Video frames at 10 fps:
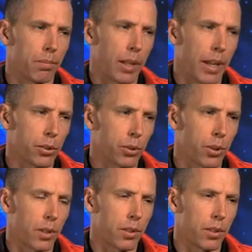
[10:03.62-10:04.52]
an
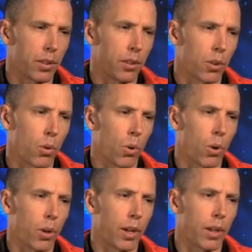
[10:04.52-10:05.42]
astronaut in the
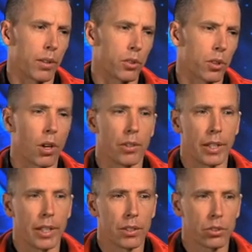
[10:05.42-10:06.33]
Corps, and it's called
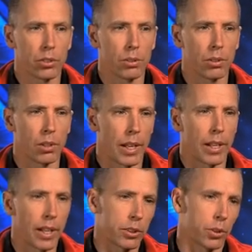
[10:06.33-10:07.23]
the In-Suit
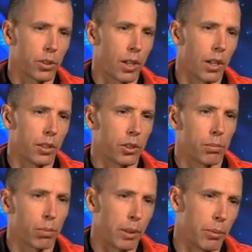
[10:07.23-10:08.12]
Light
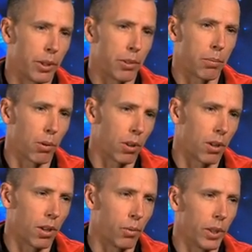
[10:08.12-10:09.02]
Exercise Pre-Breathe
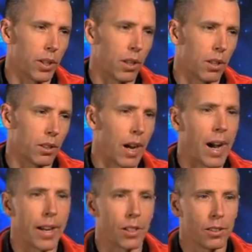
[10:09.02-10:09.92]
Protocol. We call it
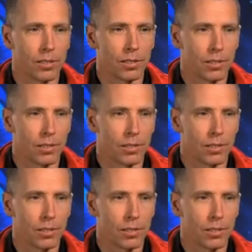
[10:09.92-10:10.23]
ISLE.